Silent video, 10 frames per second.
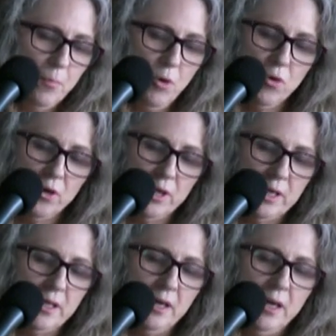
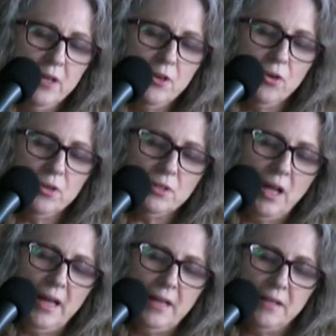pouring your
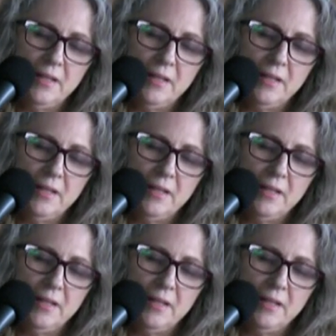light